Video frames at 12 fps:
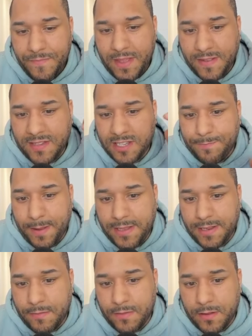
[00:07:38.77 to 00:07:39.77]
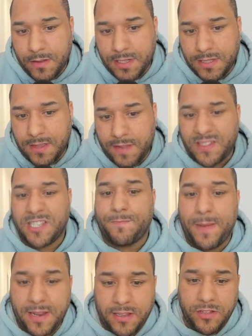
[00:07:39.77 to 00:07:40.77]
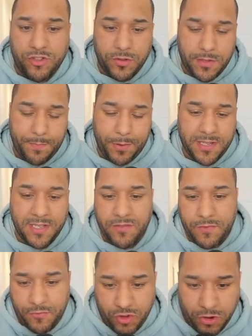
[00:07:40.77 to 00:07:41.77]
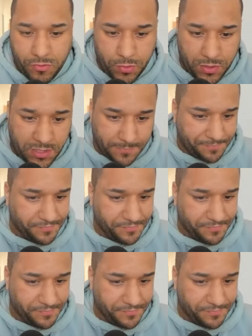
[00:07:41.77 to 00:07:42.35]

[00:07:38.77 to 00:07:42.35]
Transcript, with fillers: They've suspended they've suspended the deposits and withdrawals